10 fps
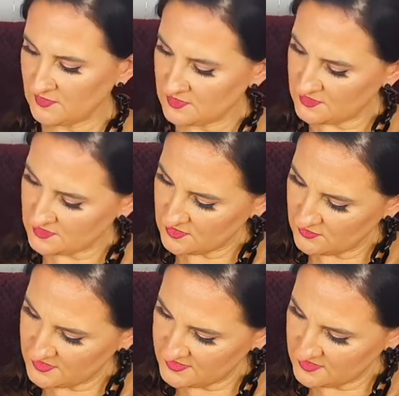So
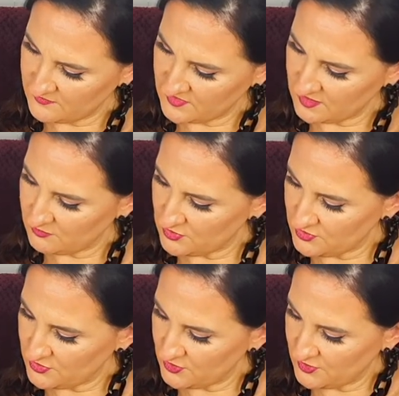it's something
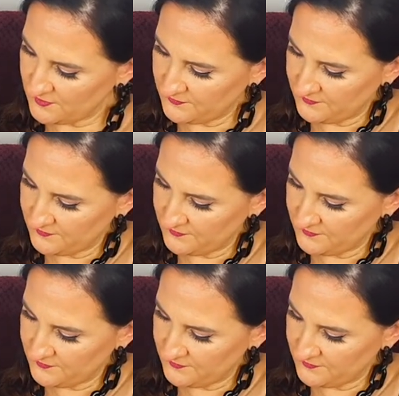blue.